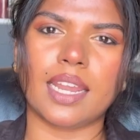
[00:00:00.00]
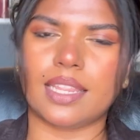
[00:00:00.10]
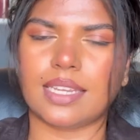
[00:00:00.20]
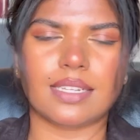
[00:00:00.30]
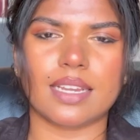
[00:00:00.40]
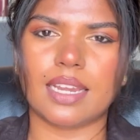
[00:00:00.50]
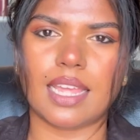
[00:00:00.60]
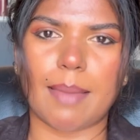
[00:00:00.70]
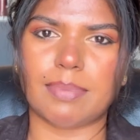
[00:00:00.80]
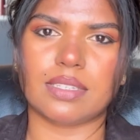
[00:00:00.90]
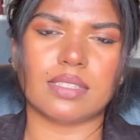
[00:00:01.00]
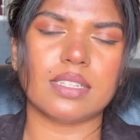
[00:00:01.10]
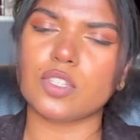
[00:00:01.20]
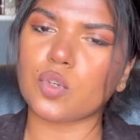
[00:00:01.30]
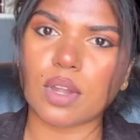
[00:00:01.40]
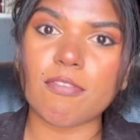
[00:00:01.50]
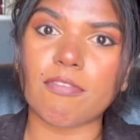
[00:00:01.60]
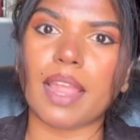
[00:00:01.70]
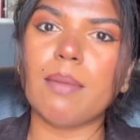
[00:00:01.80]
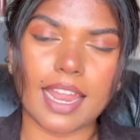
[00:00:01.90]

That really happens. That's totally fine.